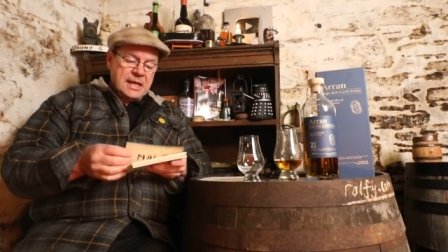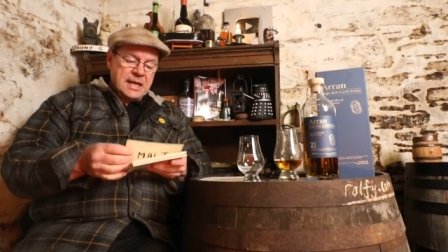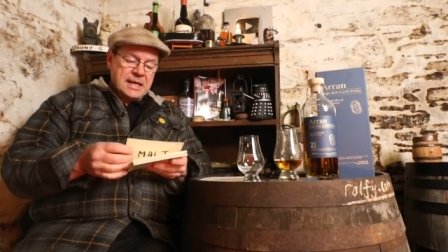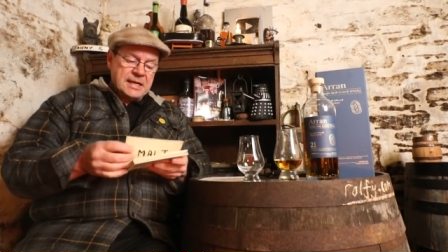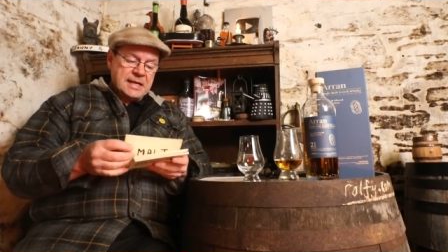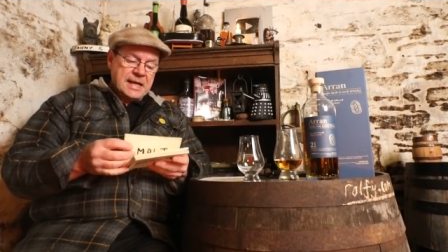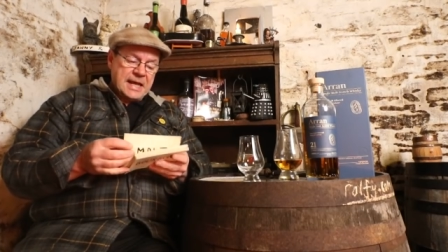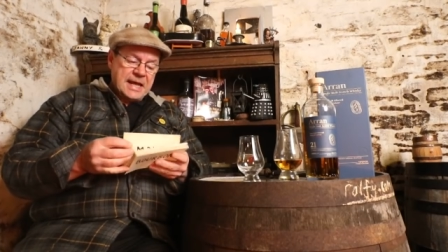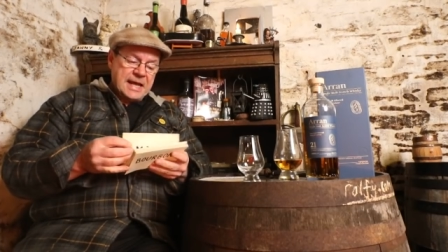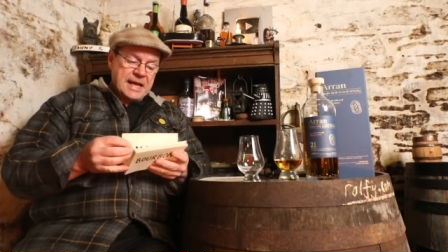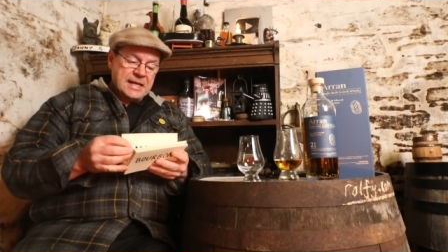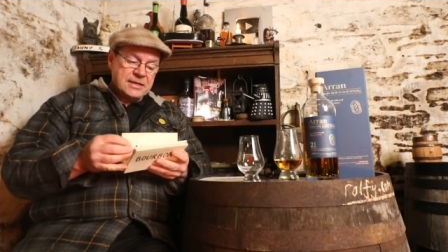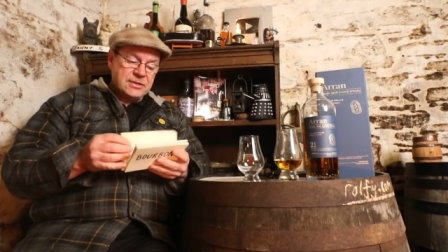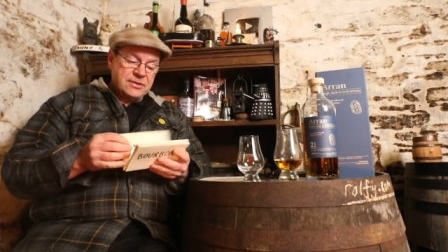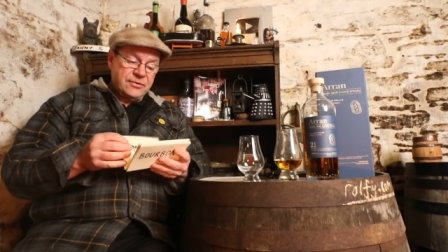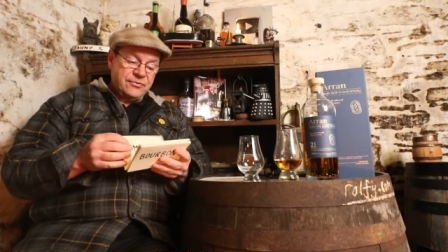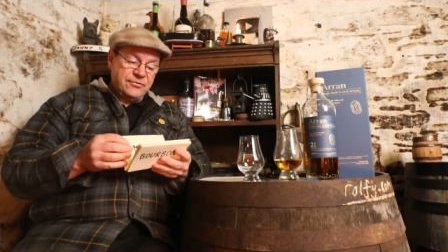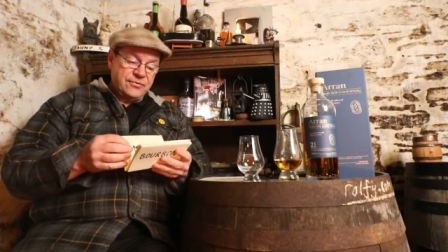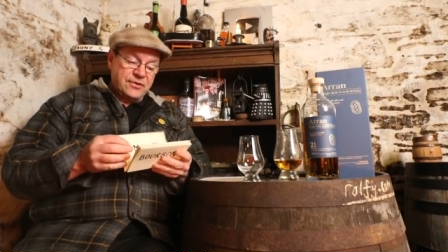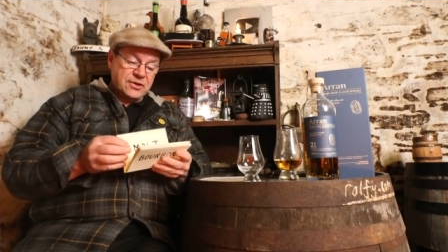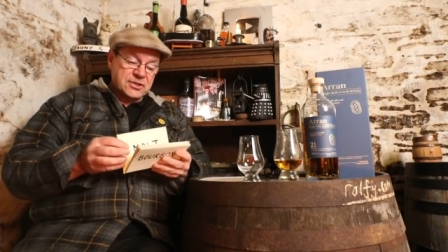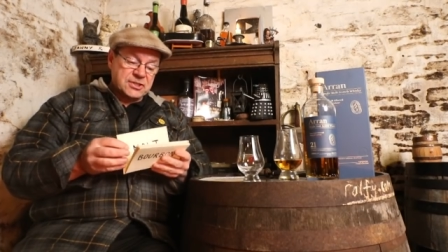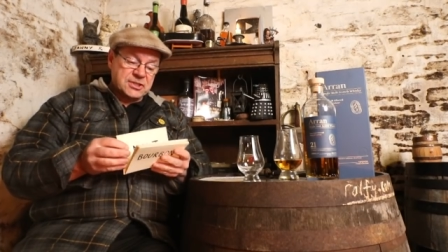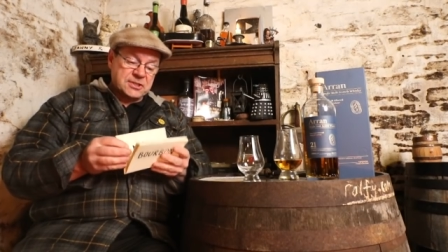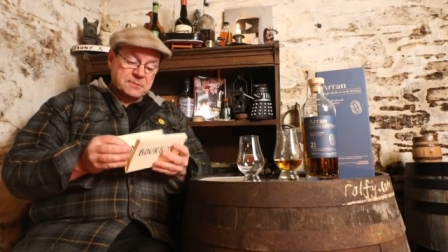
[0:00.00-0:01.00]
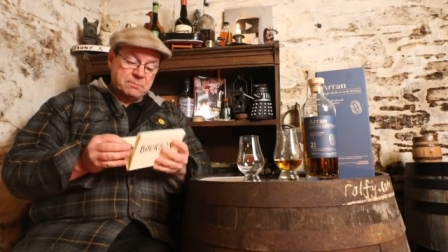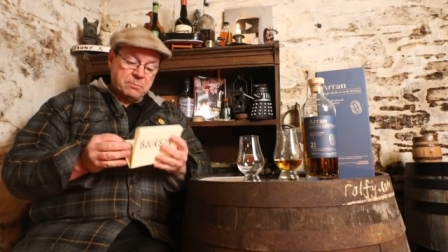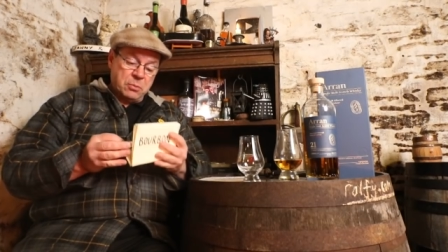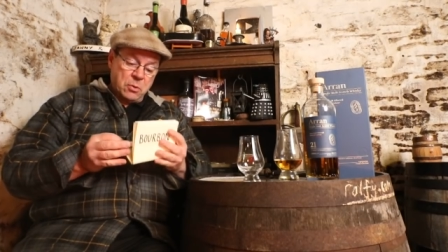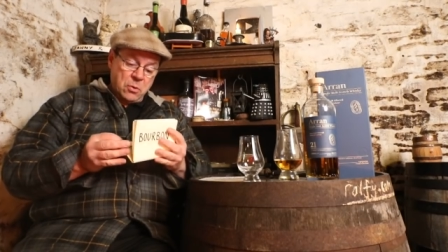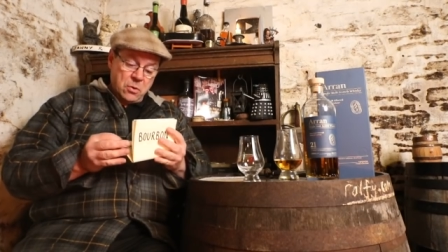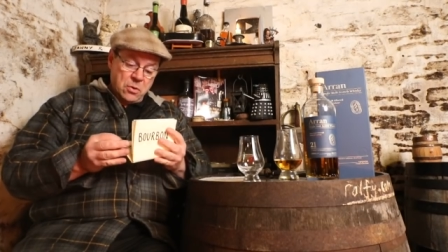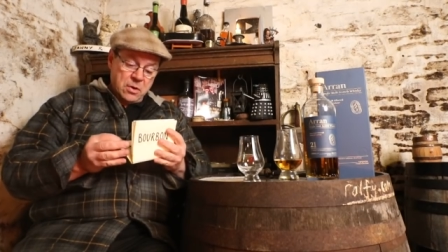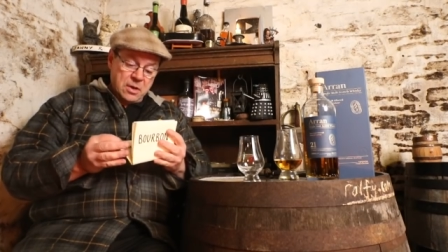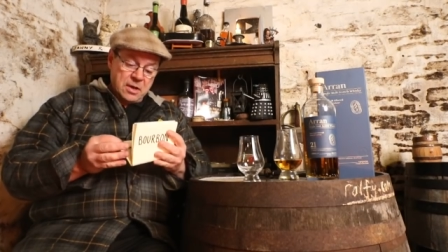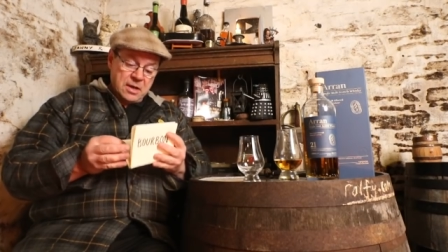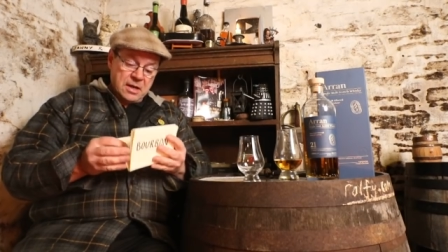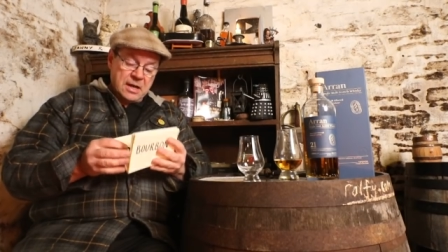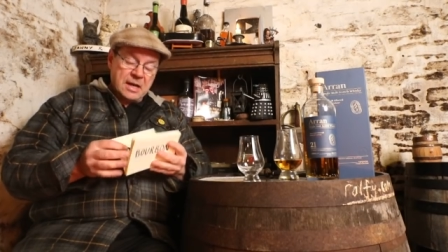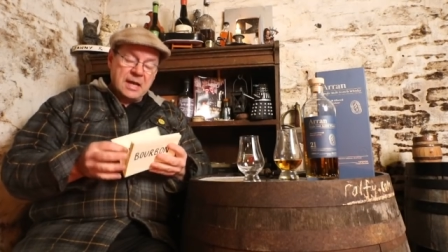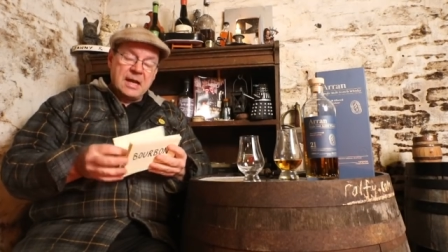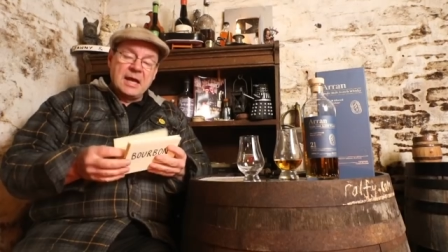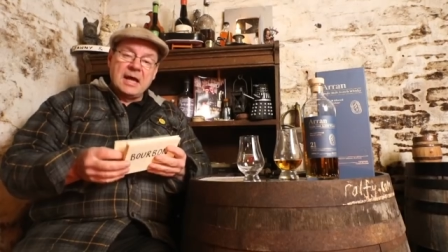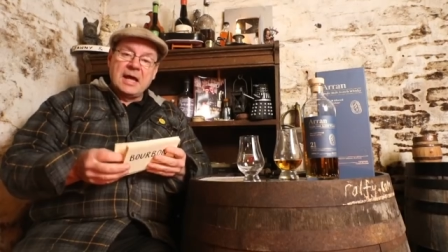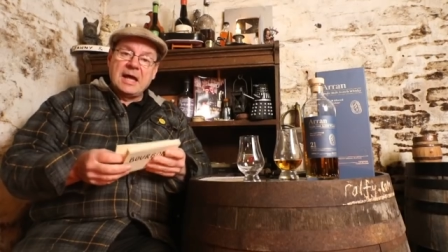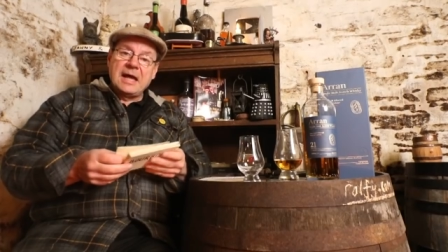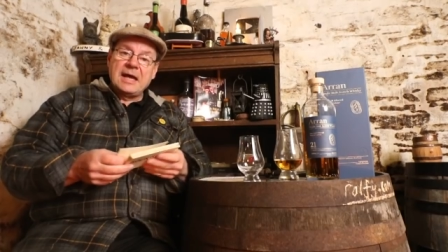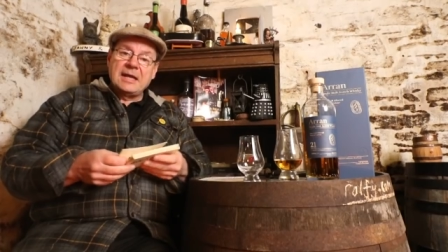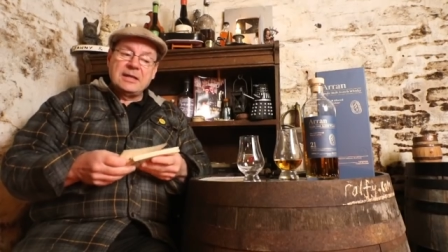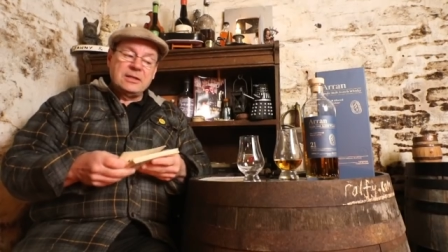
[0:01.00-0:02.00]
and had the first pour,
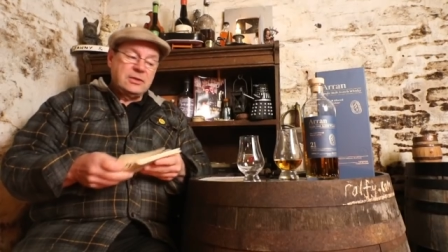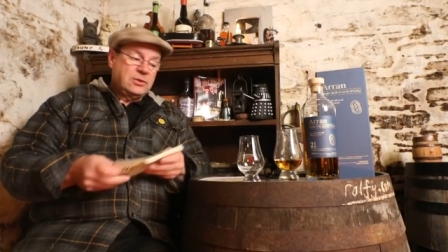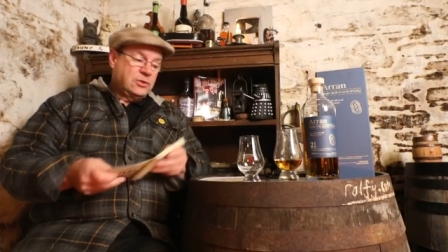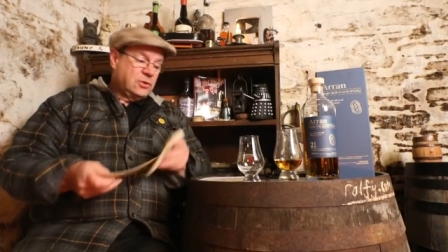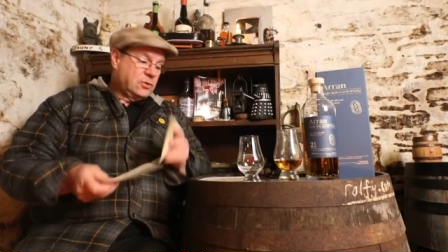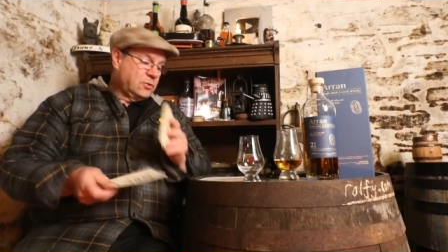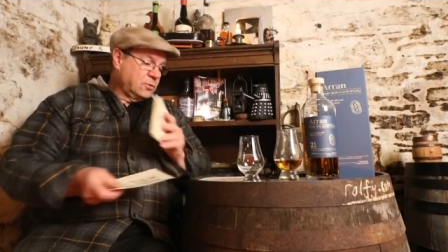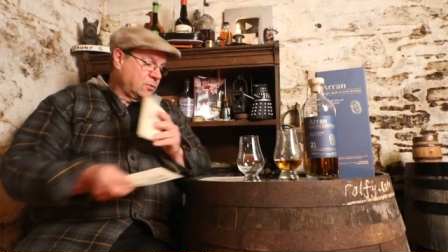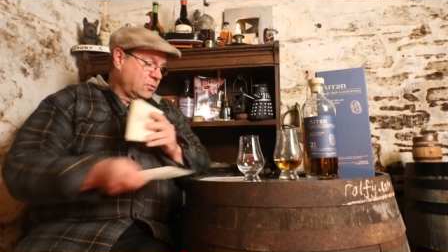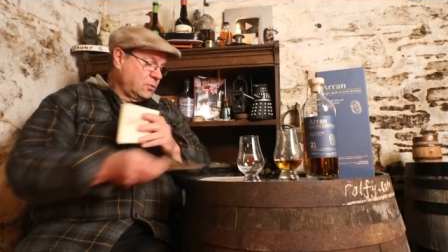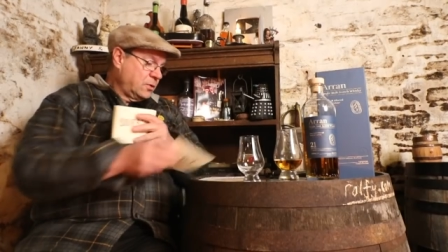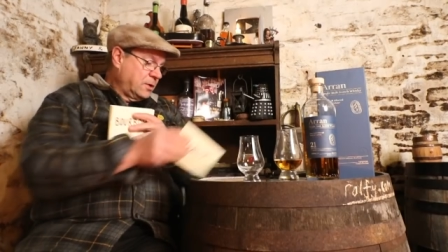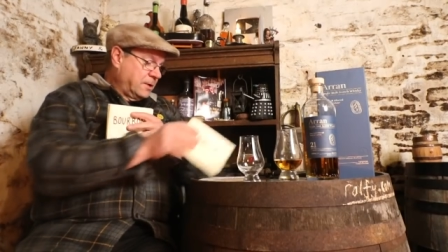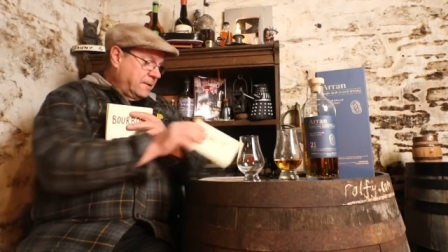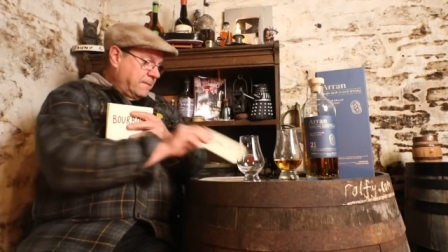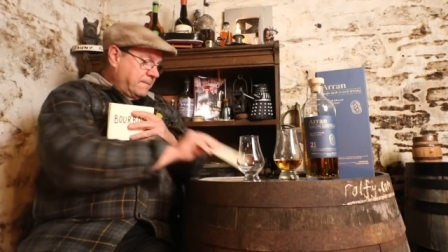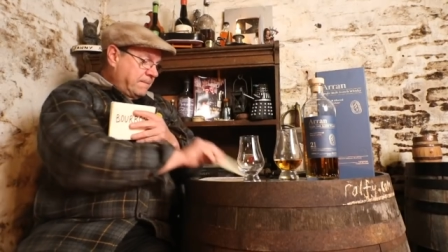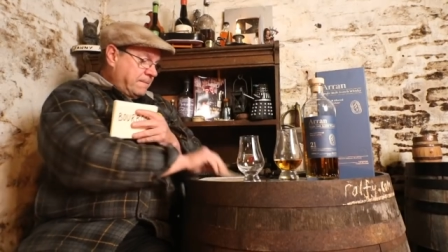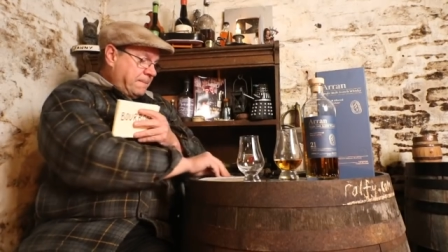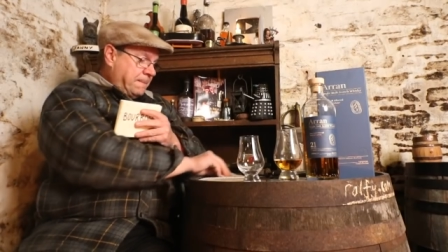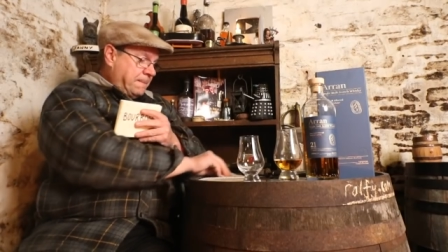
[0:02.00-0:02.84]
I knew